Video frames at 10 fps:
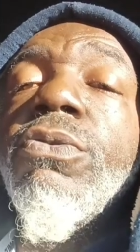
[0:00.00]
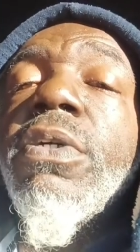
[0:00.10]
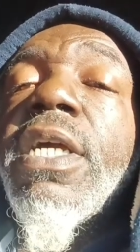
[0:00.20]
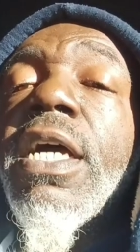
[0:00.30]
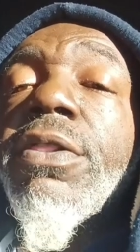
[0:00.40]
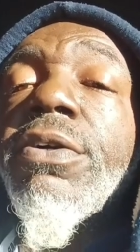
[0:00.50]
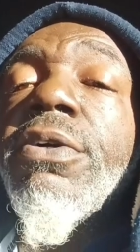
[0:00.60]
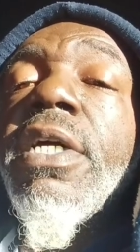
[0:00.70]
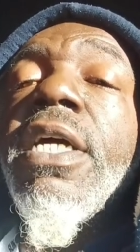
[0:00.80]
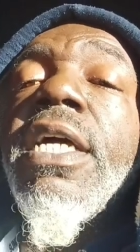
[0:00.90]

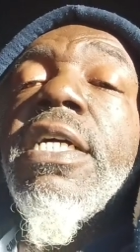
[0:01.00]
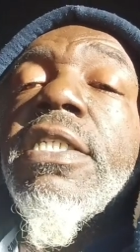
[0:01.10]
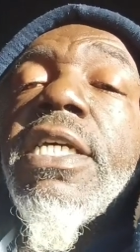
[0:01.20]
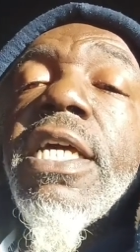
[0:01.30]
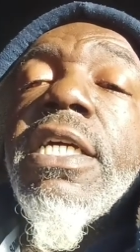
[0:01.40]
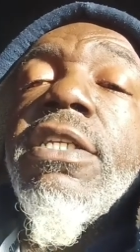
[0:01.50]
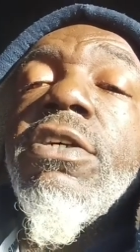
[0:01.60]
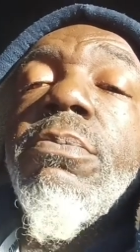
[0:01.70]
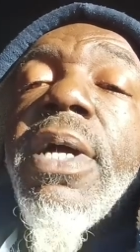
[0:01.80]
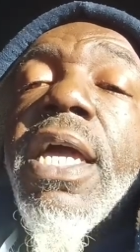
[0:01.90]
together and taking
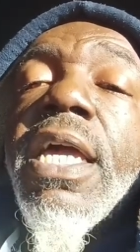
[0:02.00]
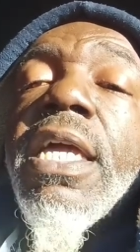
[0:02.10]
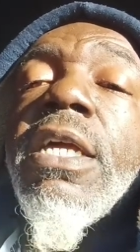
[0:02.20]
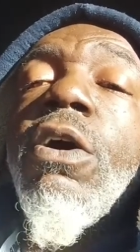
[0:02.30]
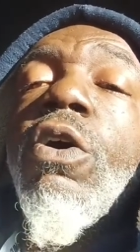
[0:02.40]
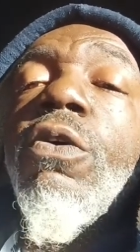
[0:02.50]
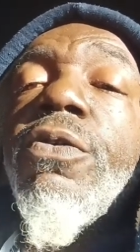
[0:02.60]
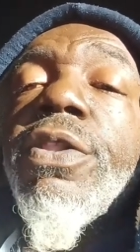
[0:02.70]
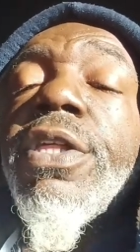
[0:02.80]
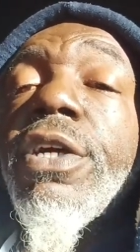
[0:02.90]
domain
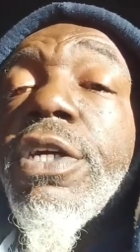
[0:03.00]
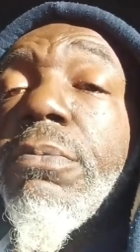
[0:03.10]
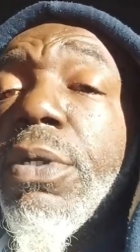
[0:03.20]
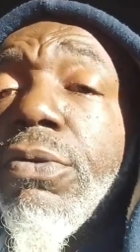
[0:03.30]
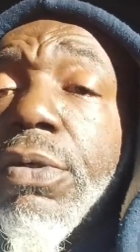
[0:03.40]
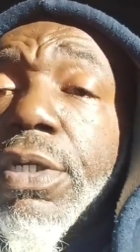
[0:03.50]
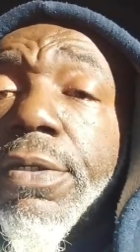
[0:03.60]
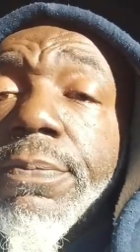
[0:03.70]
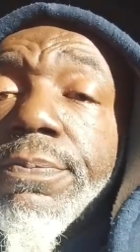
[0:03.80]
over their community.